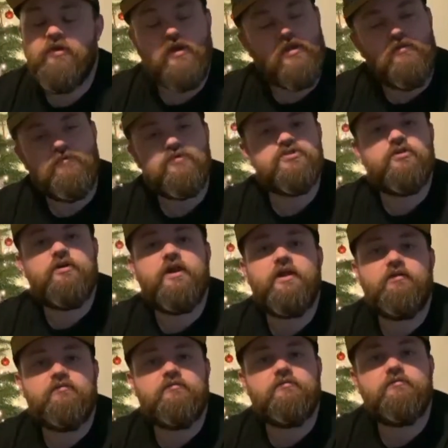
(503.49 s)
Thank you for
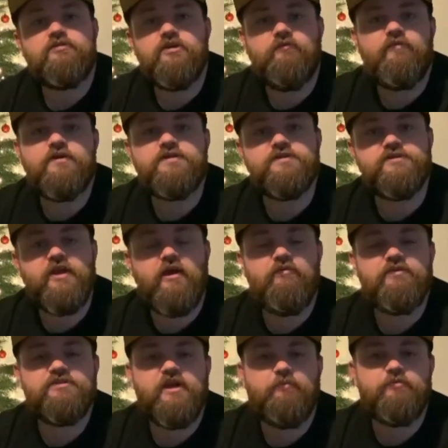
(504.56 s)
joining Tom versus Dale
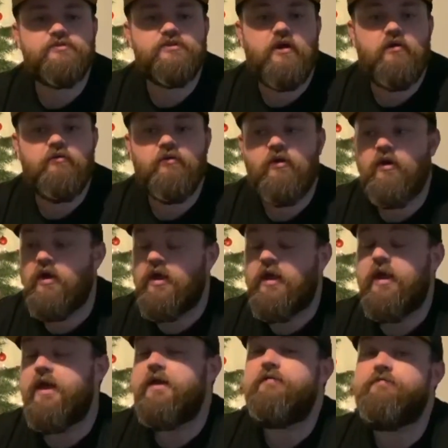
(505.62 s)
this episode.
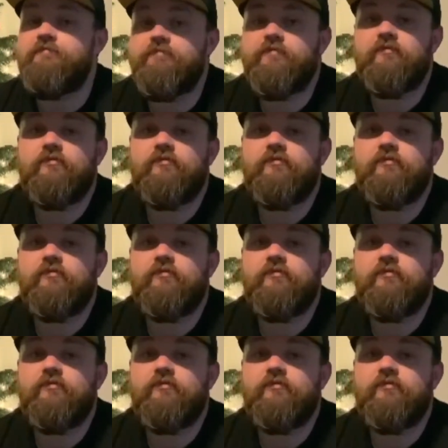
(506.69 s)
If